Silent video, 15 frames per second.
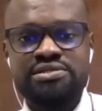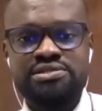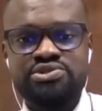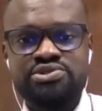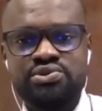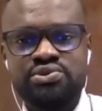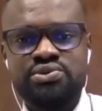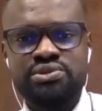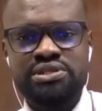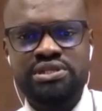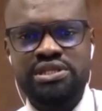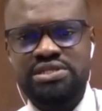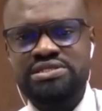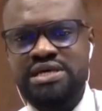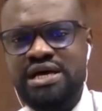So
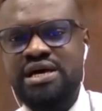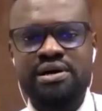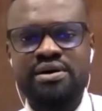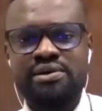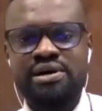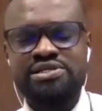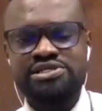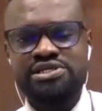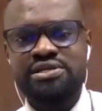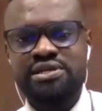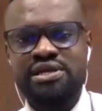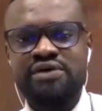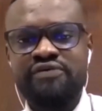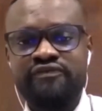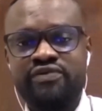these are our agenda
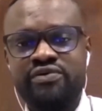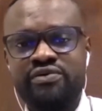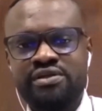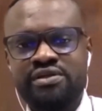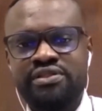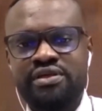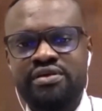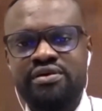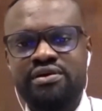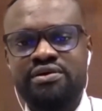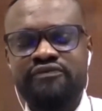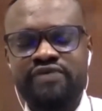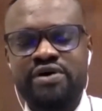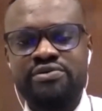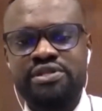for the
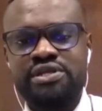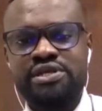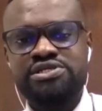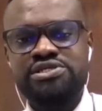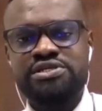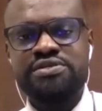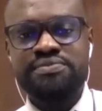foundation.